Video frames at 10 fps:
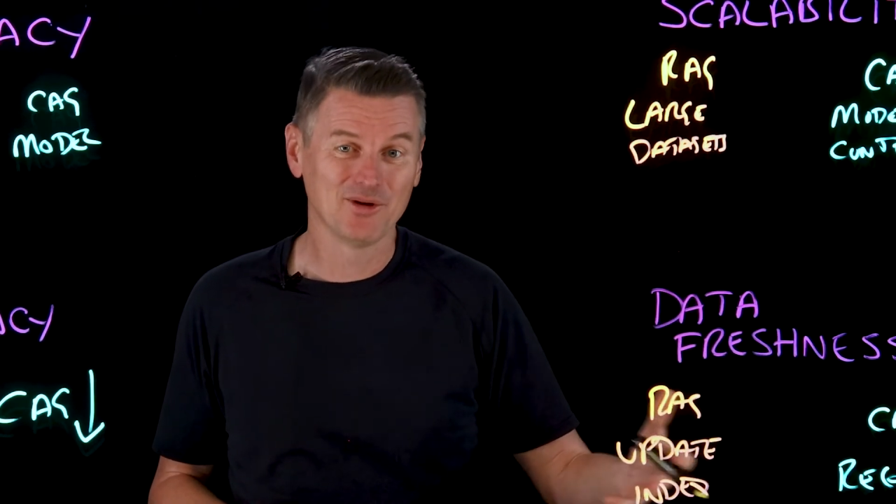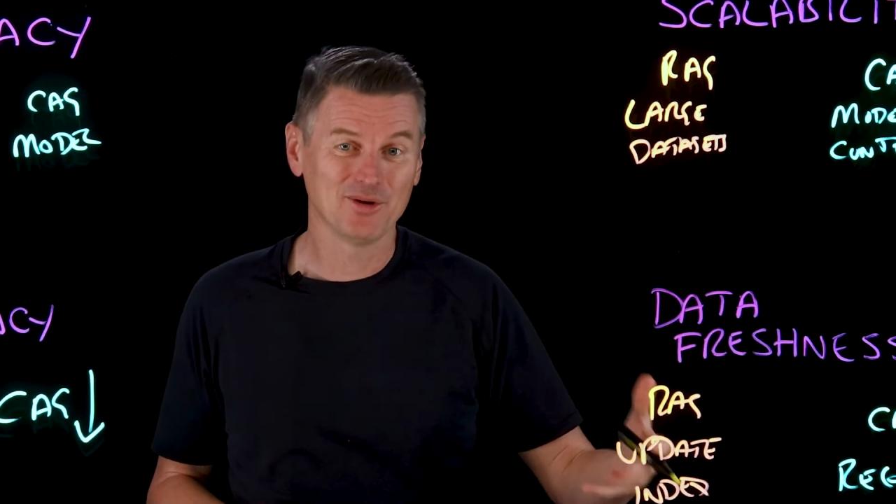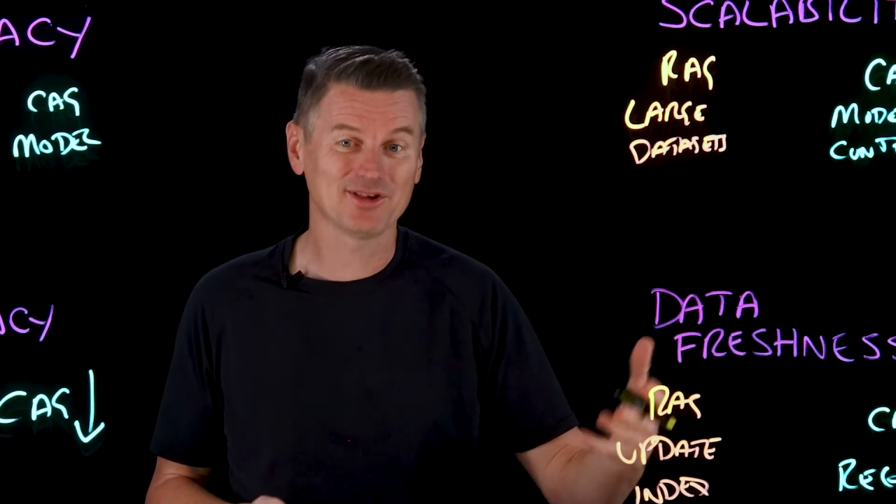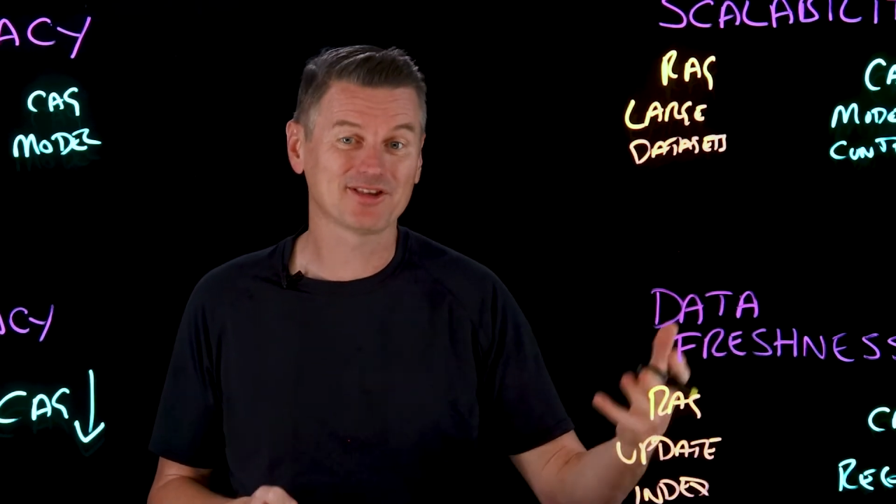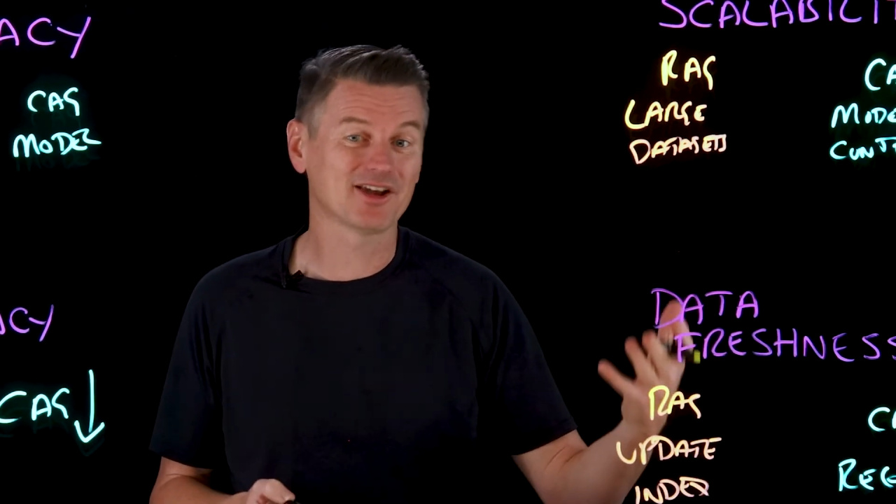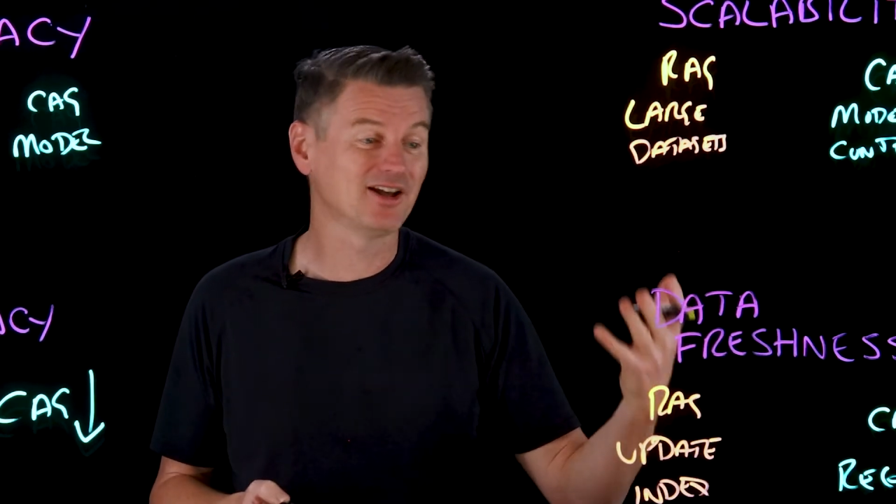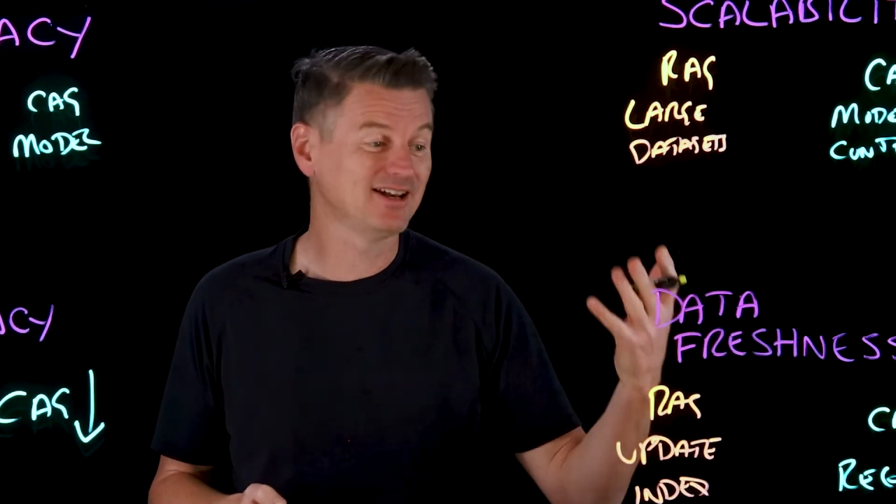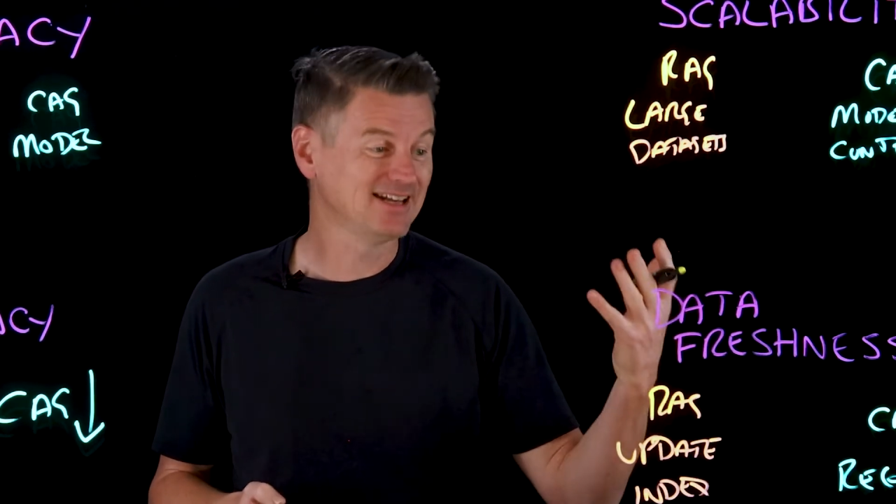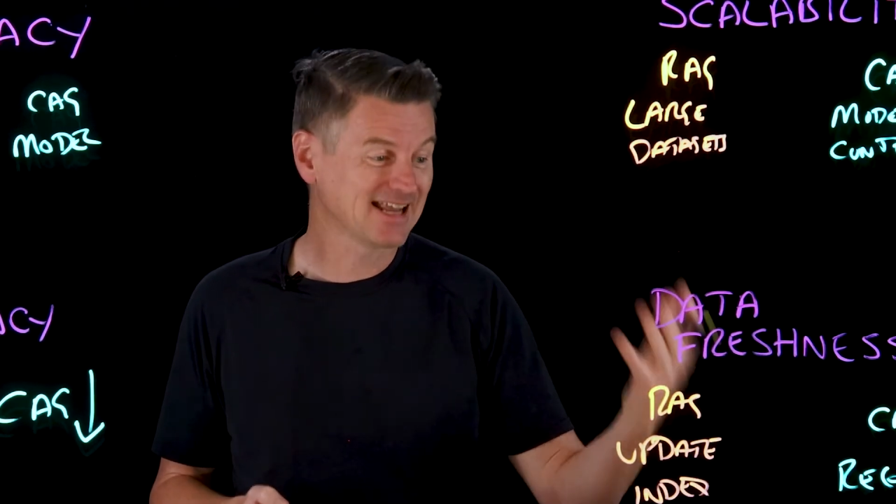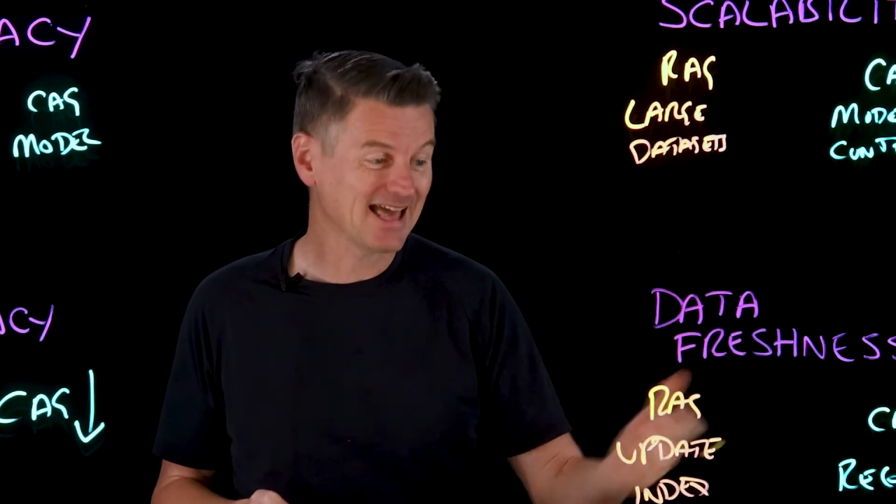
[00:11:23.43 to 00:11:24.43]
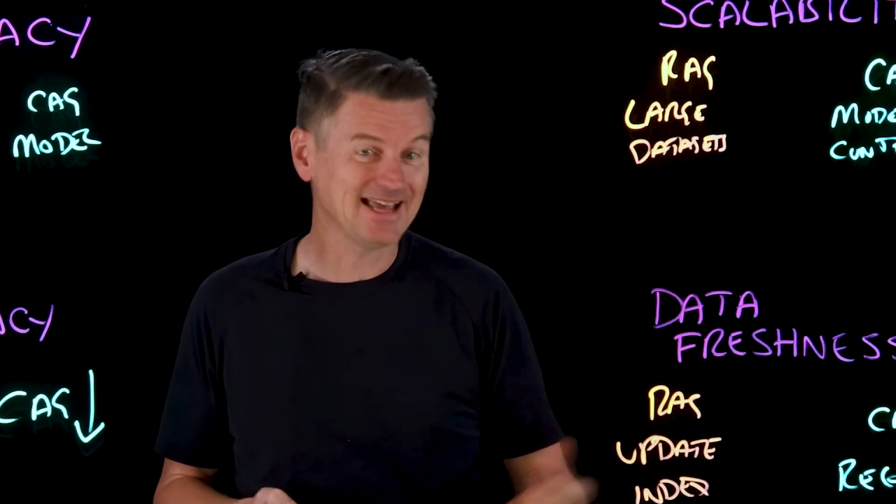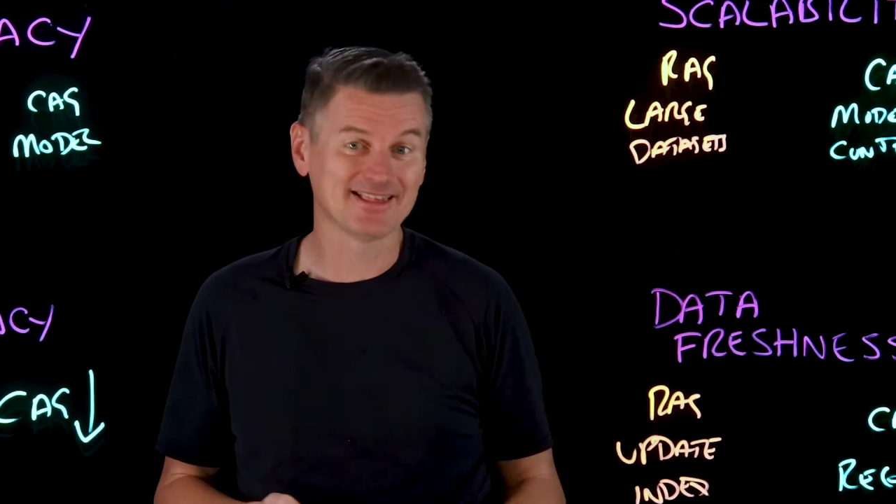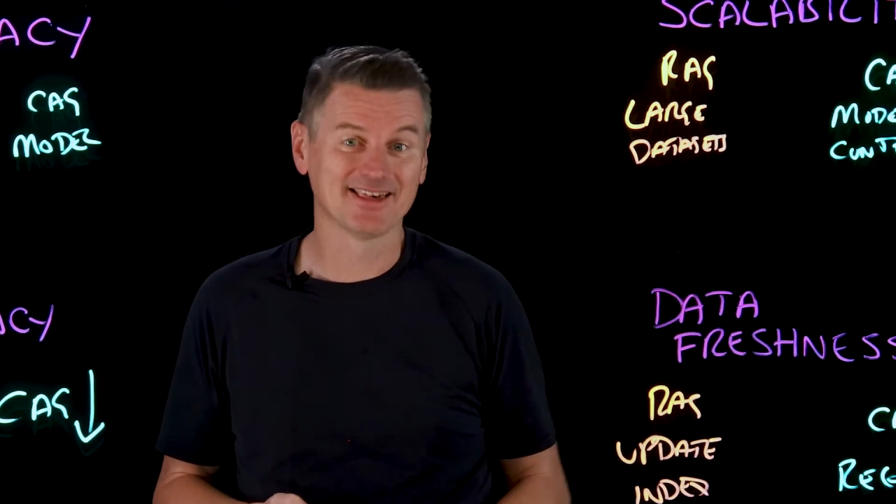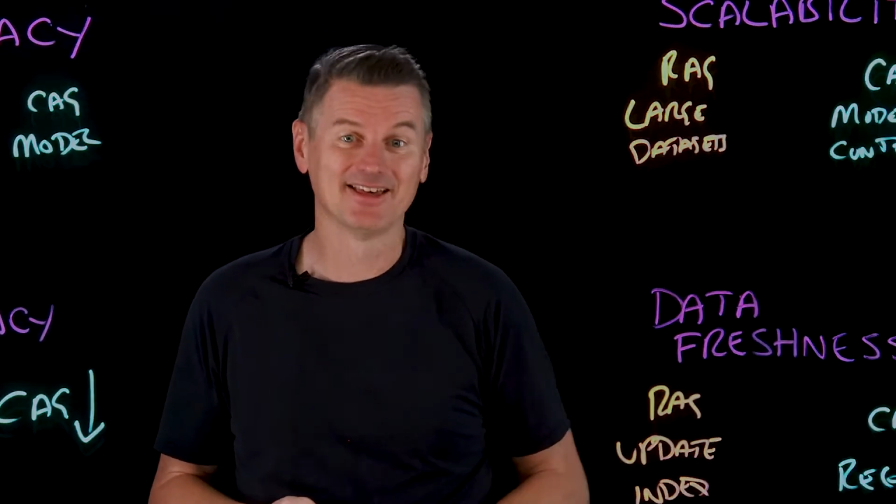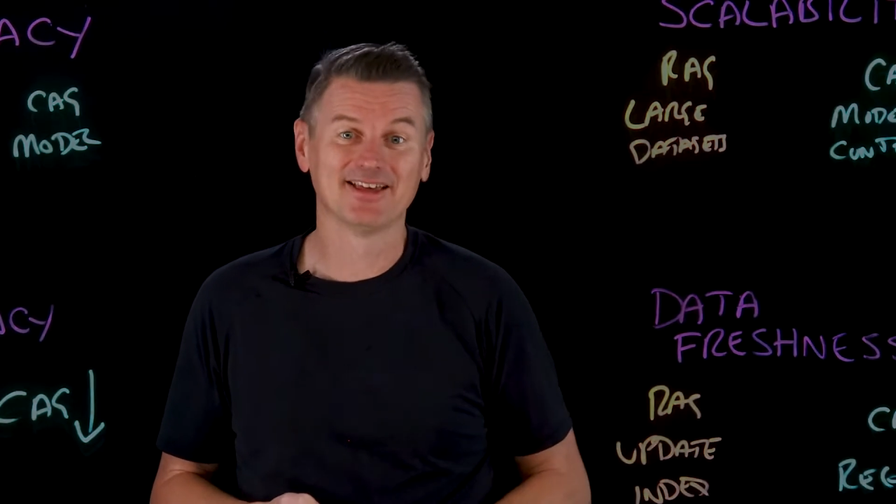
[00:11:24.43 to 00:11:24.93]
which is going to
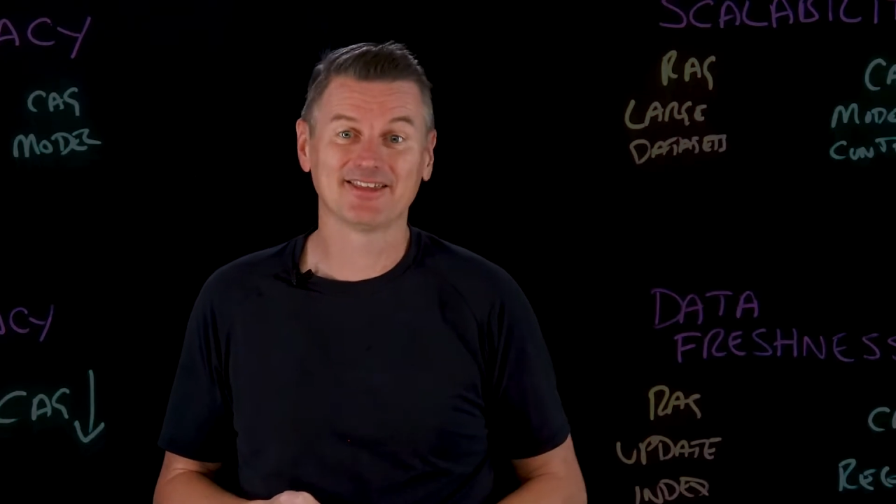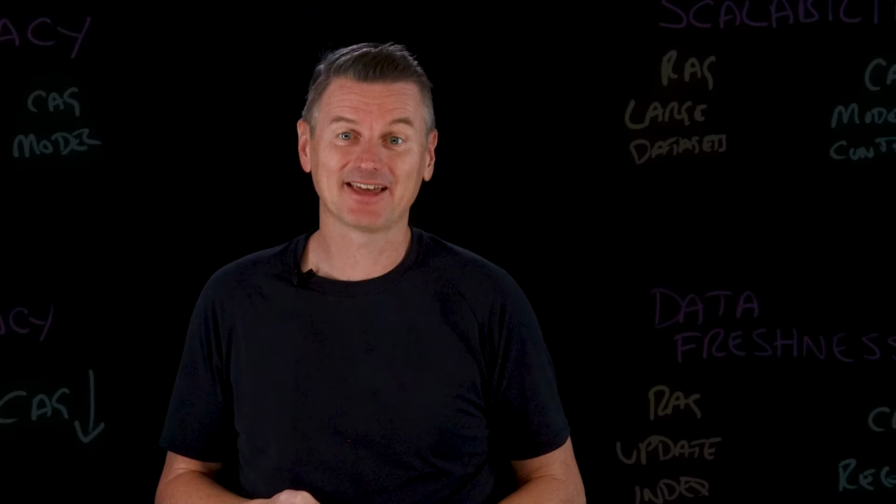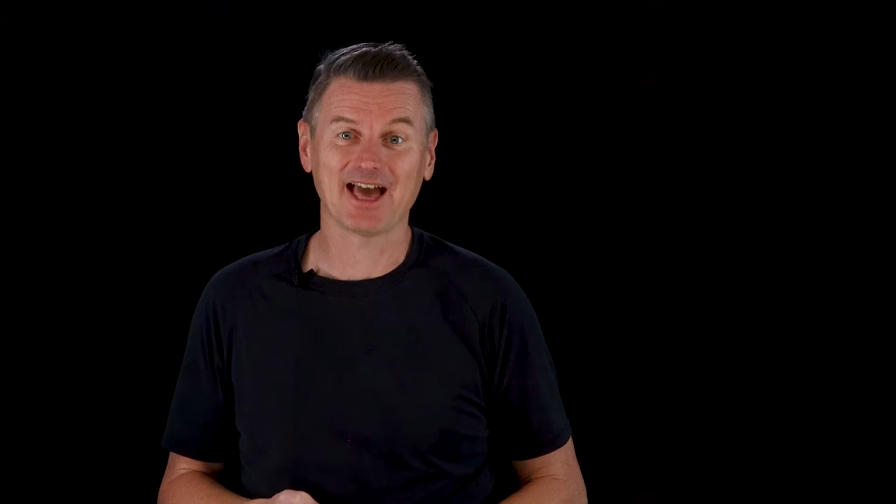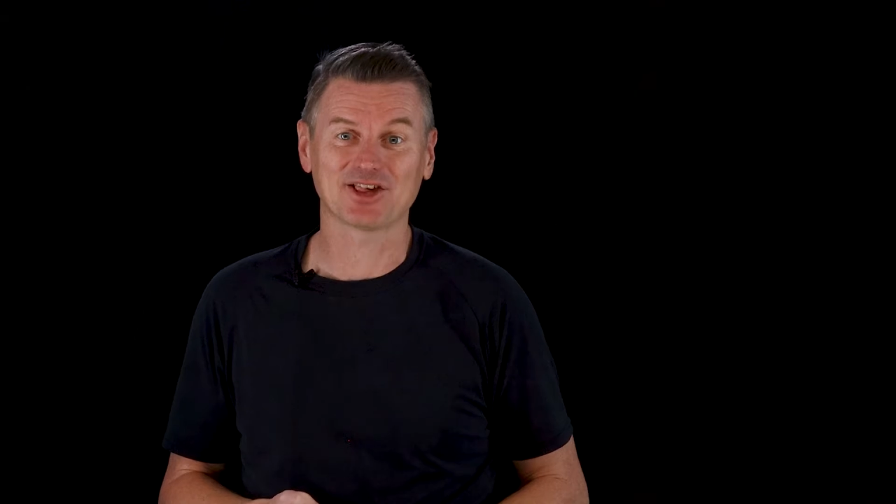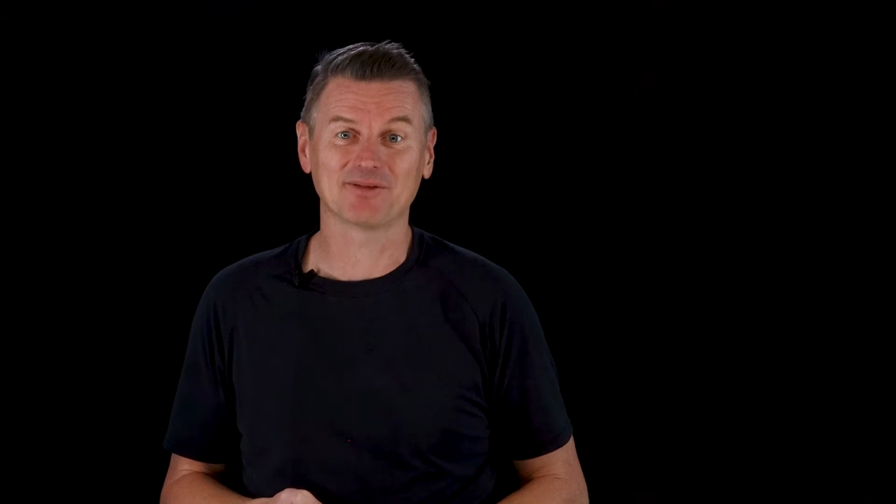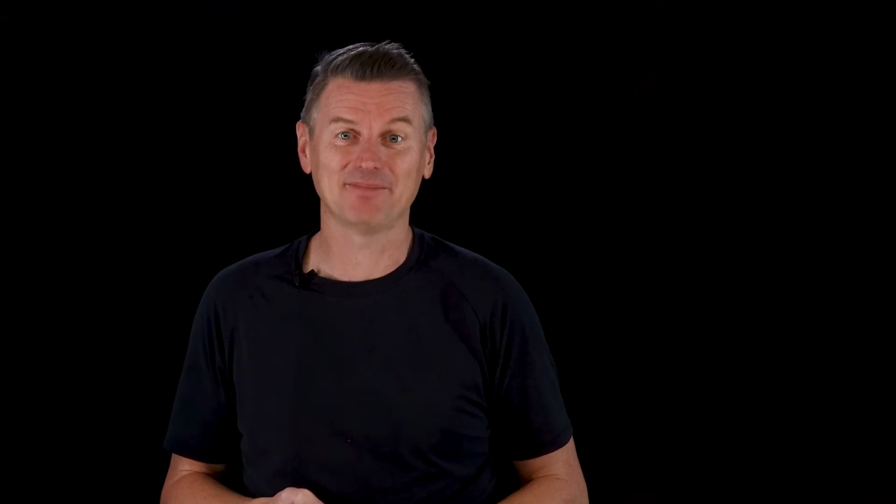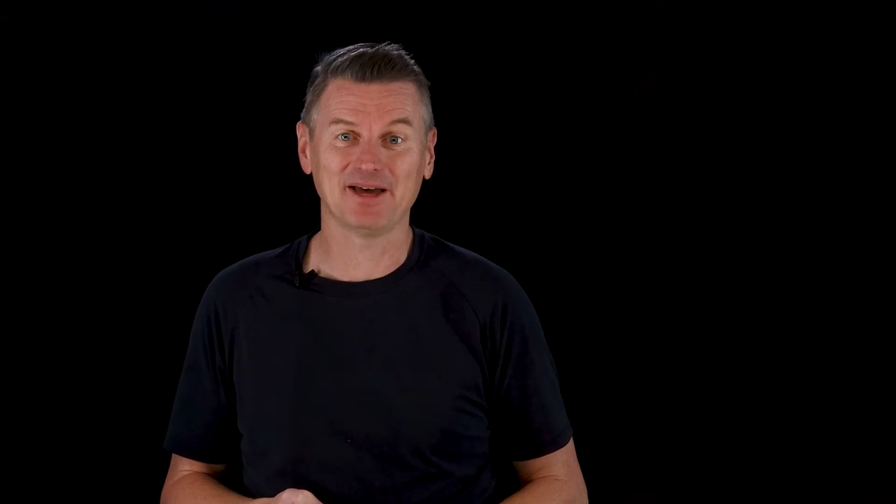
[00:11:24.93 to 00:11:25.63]
negate the caching